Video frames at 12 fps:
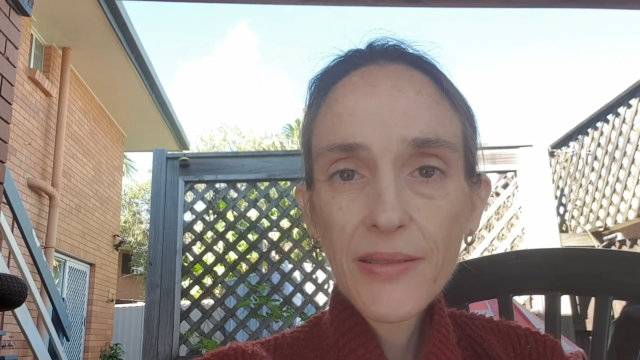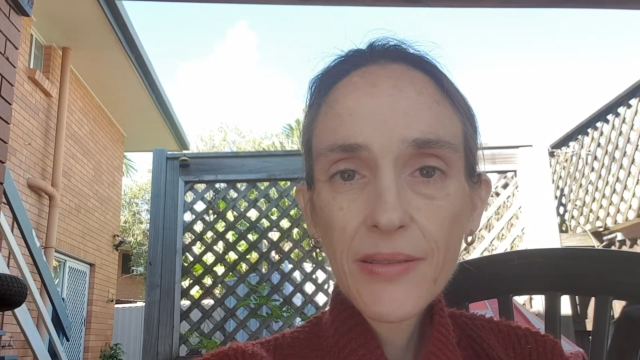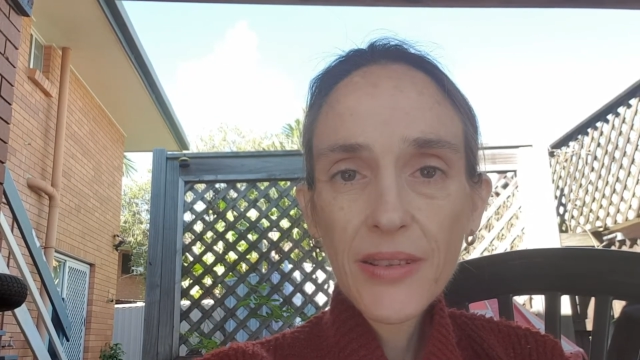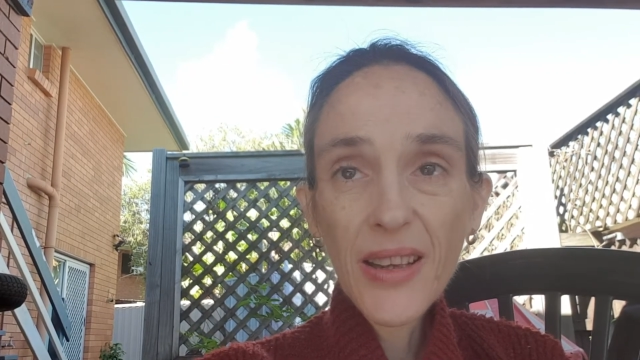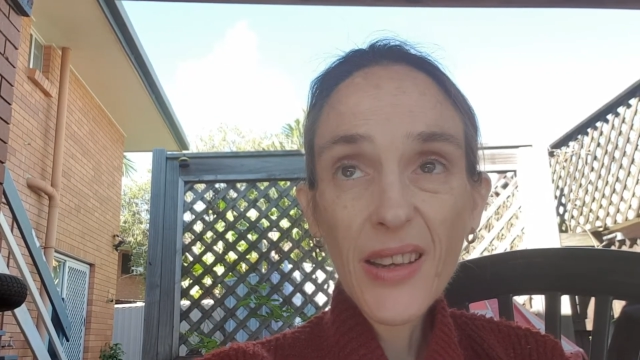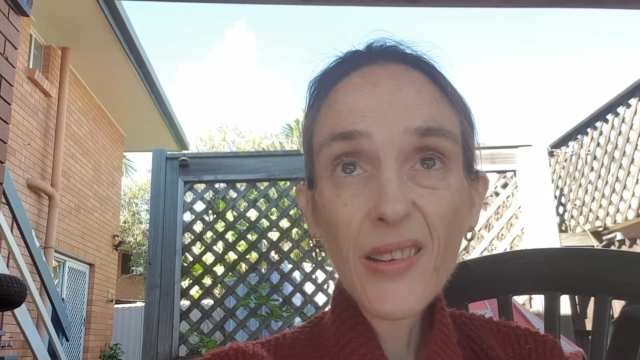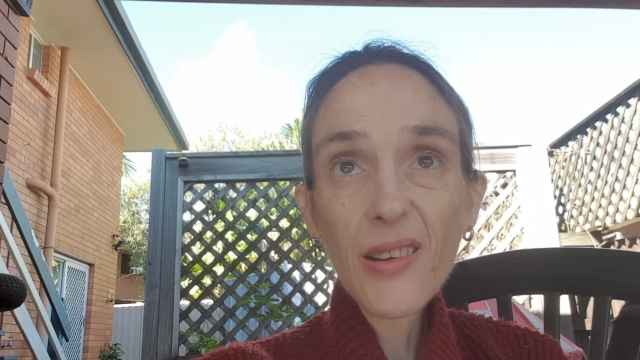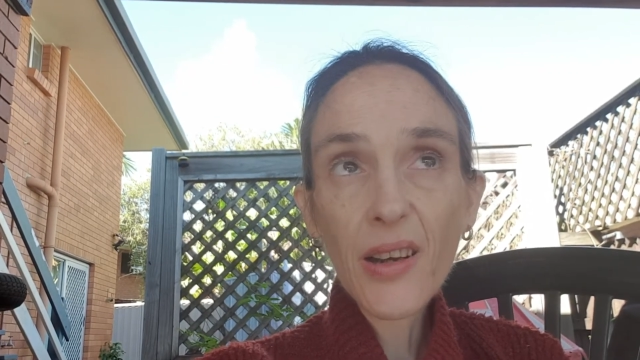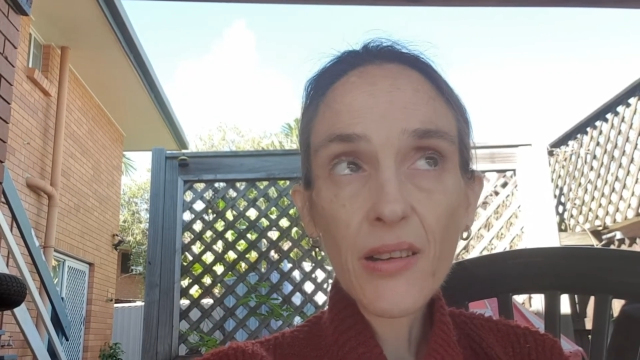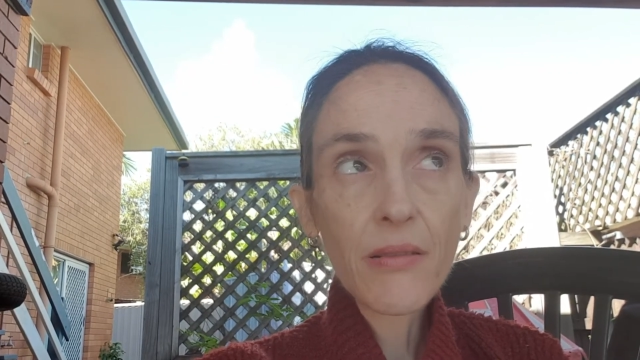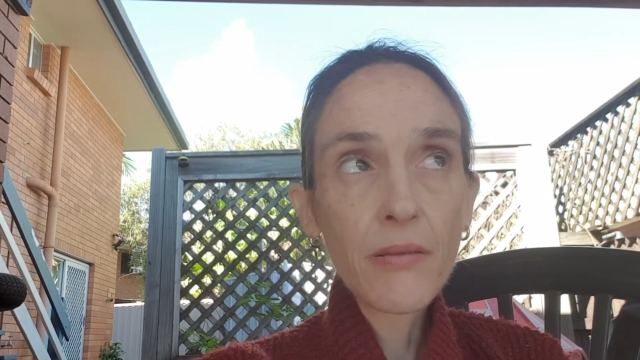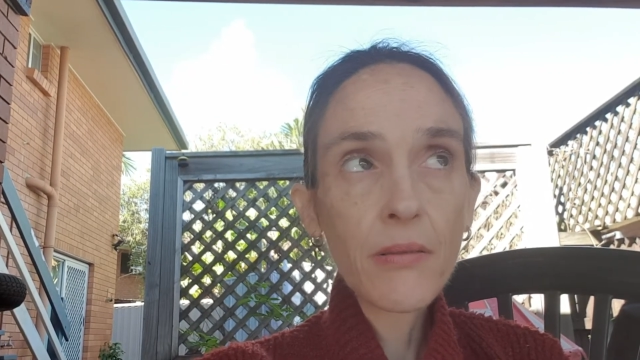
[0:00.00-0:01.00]
or
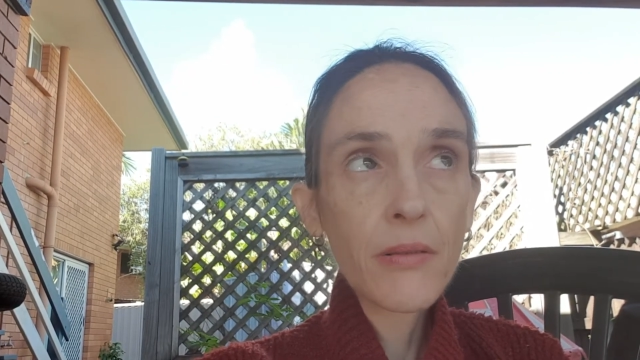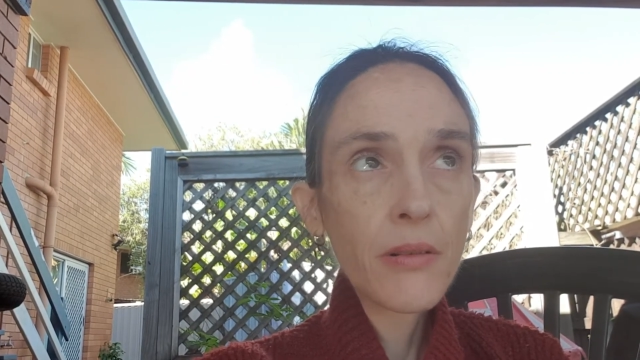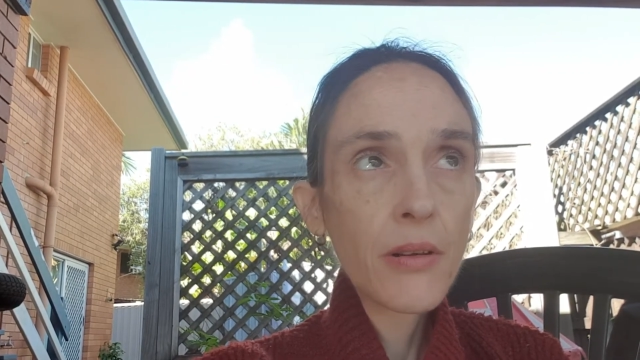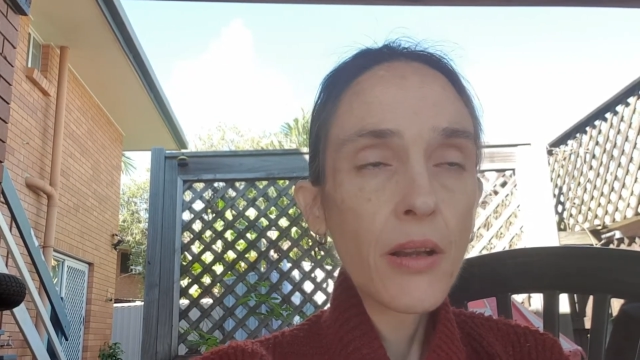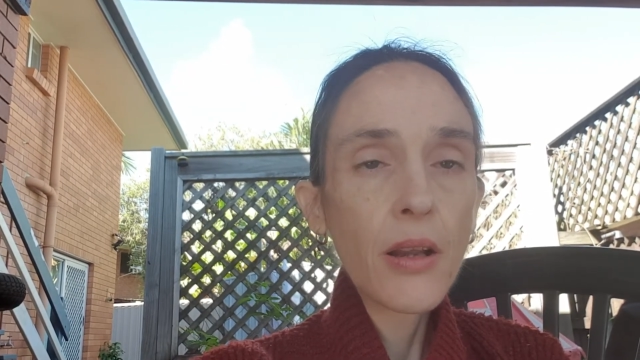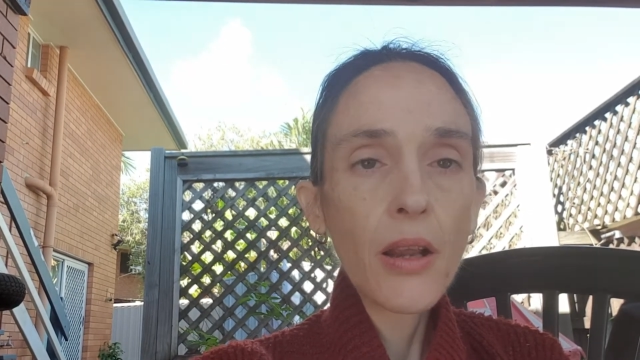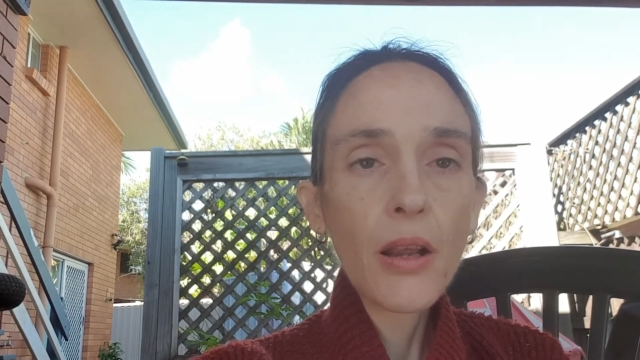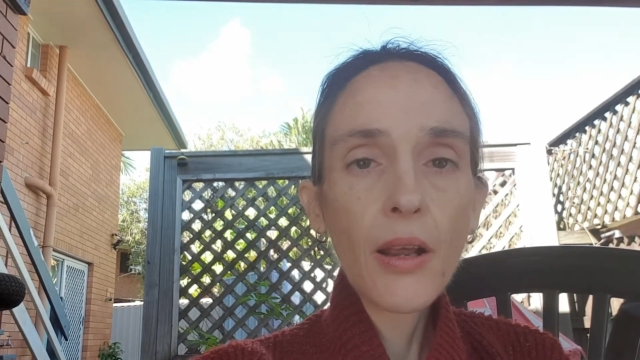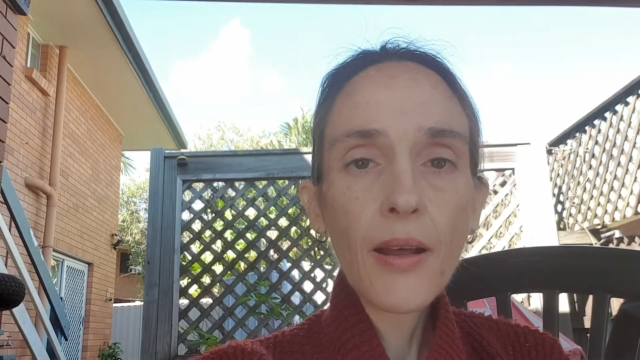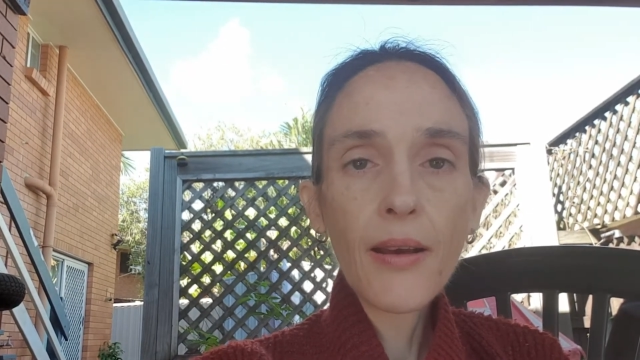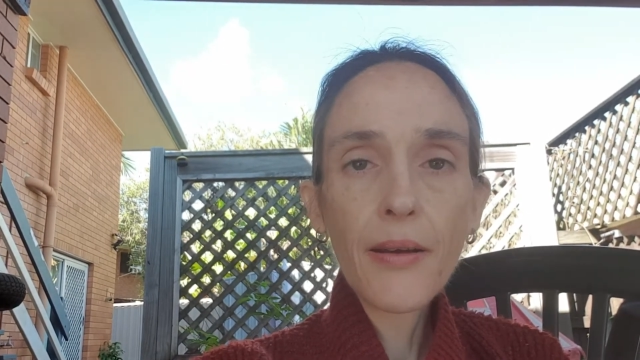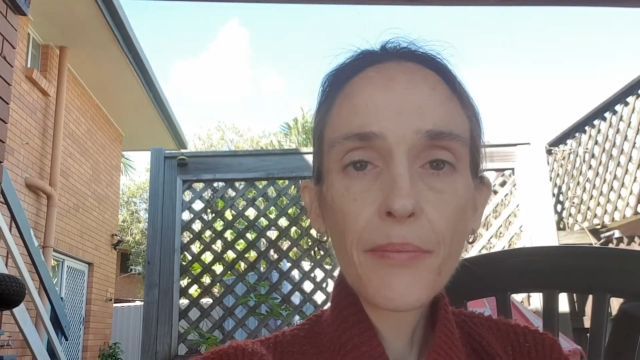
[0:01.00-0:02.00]
kindergarten,
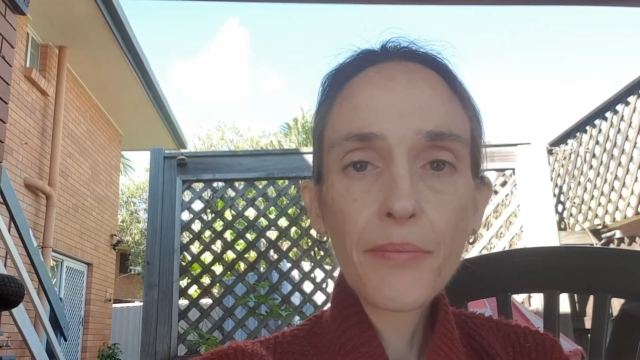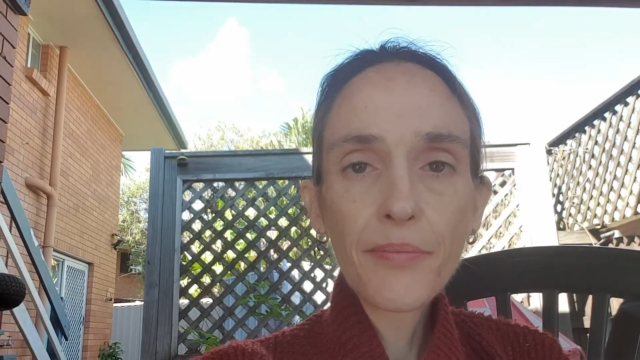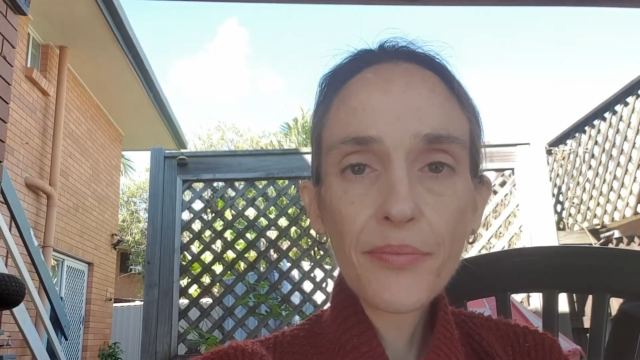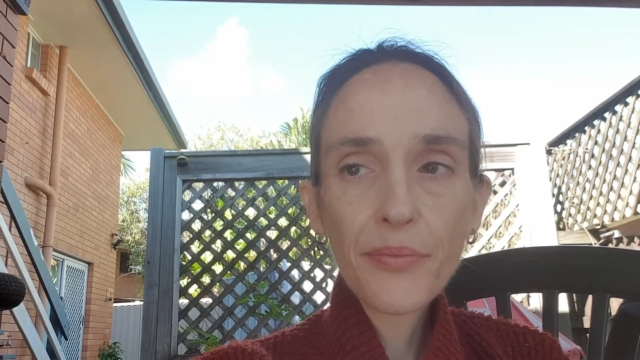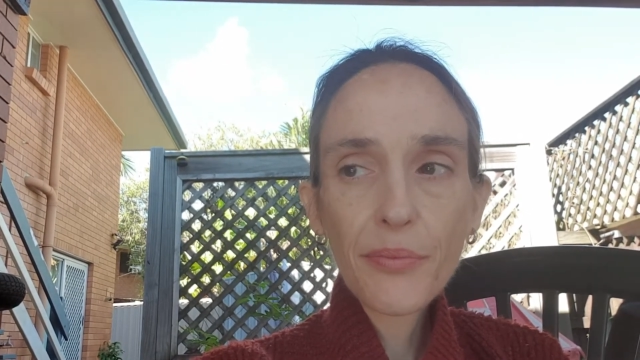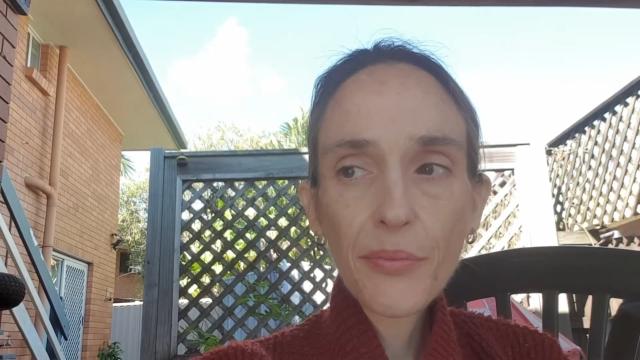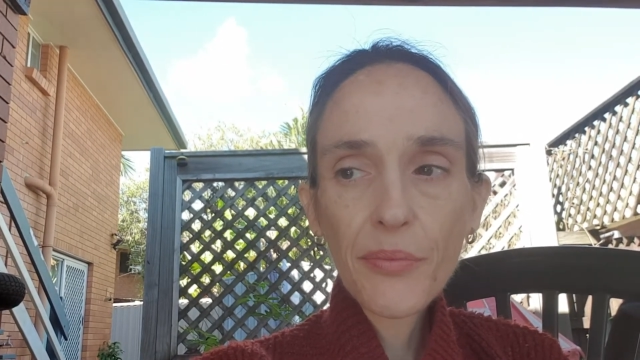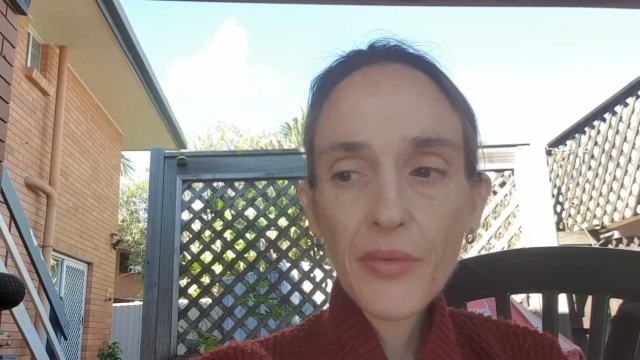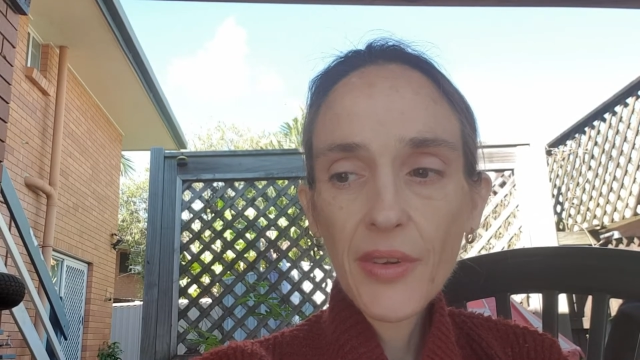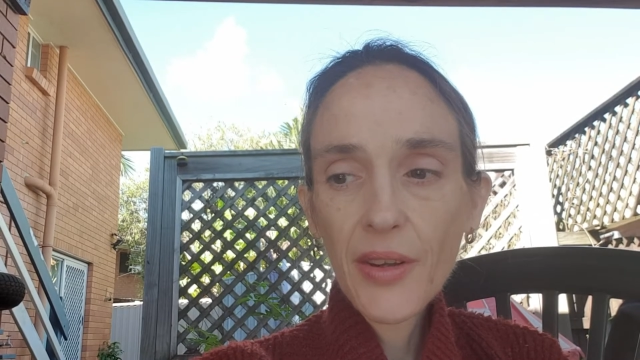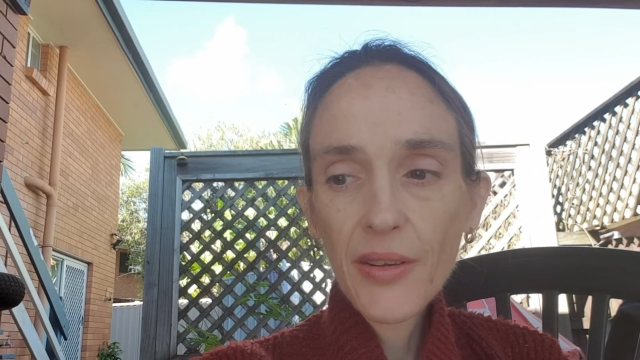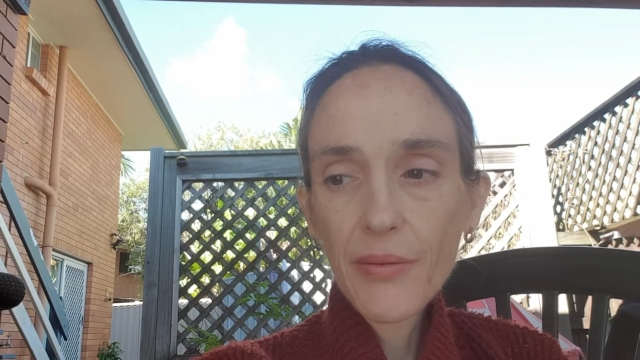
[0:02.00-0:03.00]

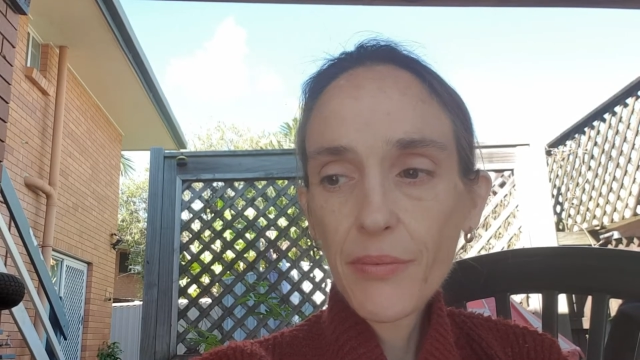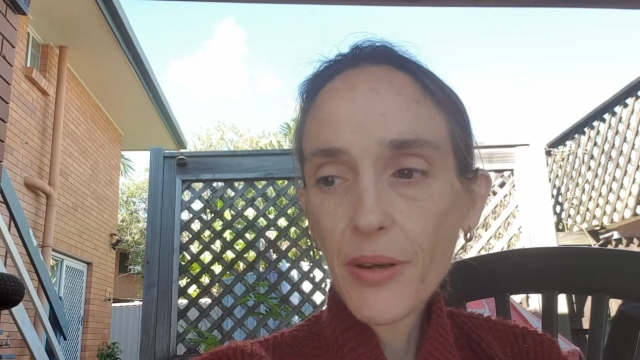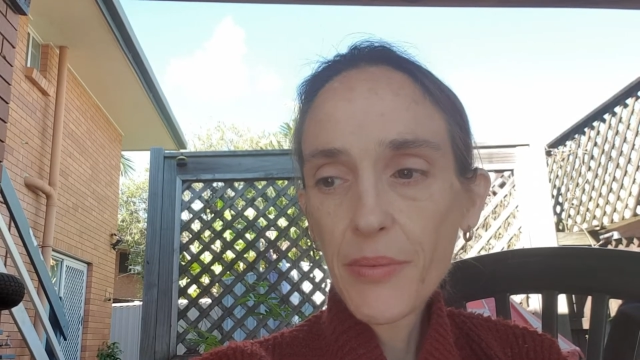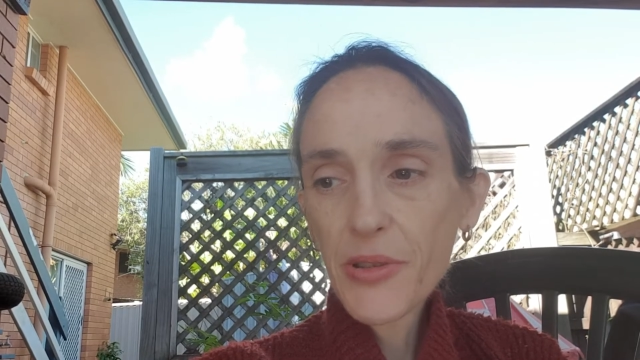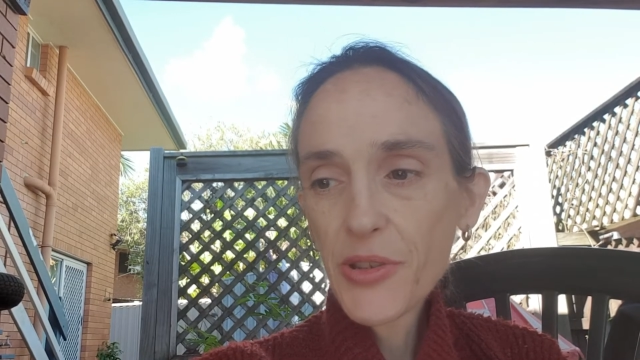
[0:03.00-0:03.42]
primary